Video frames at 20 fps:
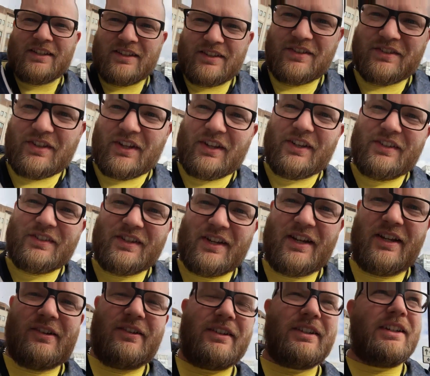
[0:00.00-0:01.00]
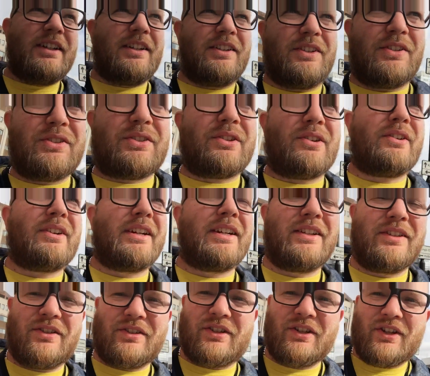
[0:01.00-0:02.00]
the sun is out and the sky
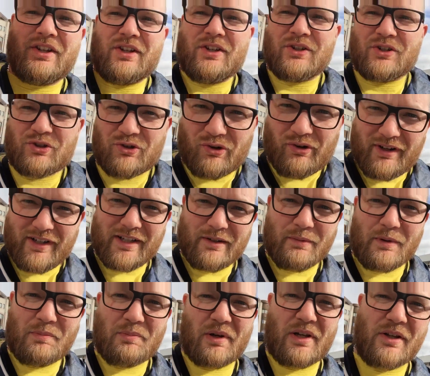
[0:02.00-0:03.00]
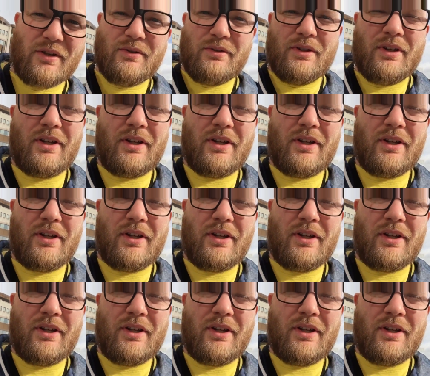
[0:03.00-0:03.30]
is trying to be blue,